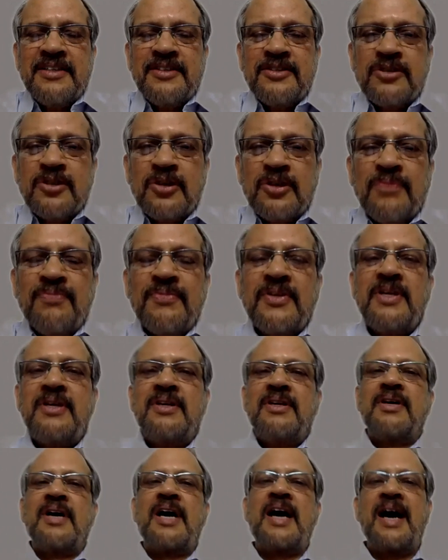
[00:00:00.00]
So
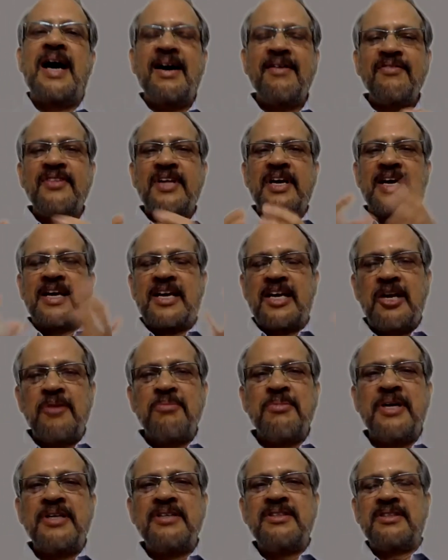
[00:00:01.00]
have the
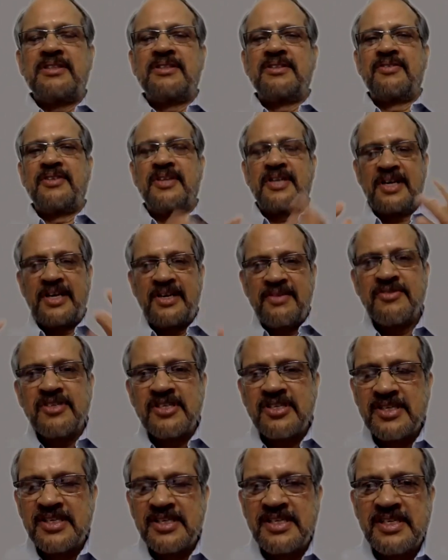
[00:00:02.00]
agreement. We
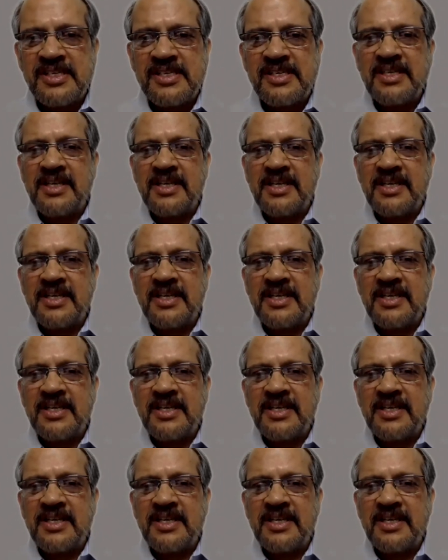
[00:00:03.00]
revisit it